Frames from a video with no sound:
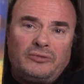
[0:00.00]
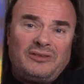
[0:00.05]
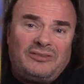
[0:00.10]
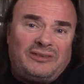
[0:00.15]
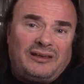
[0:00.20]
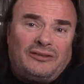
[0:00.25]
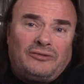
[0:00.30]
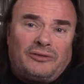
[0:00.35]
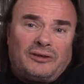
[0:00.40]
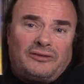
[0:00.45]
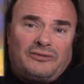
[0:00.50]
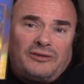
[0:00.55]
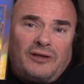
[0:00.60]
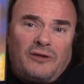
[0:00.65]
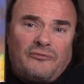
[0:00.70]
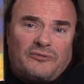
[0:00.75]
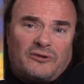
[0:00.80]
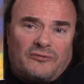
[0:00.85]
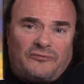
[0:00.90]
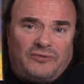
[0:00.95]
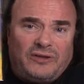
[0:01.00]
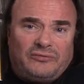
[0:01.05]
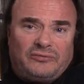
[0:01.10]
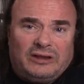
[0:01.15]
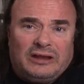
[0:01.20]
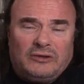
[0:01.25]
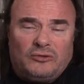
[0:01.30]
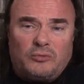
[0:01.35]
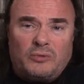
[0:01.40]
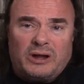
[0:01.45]
this thing's going to sell for
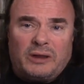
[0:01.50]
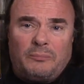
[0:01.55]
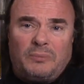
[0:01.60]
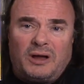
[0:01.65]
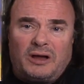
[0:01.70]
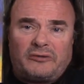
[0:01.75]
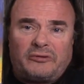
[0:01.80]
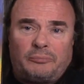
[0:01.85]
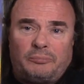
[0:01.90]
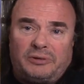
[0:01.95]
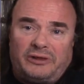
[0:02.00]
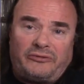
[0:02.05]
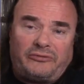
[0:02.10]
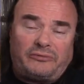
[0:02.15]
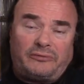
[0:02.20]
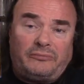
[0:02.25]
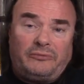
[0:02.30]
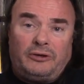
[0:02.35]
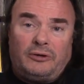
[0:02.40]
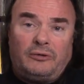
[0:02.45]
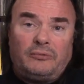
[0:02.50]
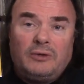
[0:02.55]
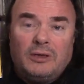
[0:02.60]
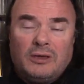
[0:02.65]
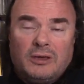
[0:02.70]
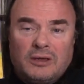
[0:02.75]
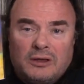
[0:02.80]
15, 20 bucks plus you know